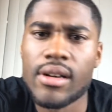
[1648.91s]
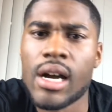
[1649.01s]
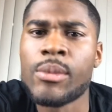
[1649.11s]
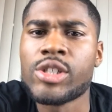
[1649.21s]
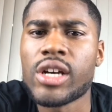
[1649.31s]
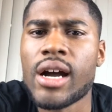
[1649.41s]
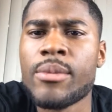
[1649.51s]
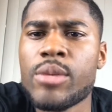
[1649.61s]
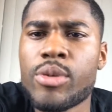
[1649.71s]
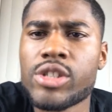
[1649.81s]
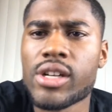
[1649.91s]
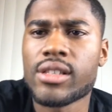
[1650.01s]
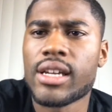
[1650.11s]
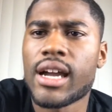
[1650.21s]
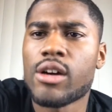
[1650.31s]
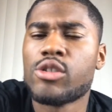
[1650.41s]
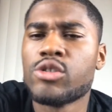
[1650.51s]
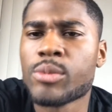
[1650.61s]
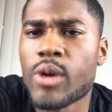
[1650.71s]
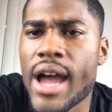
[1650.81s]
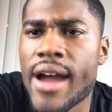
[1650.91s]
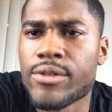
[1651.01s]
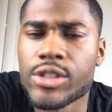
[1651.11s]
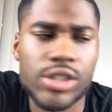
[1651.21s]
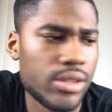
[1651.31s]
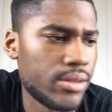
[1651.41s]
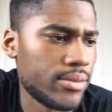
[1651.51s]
How many points y'all think Kyle Kuzma will average?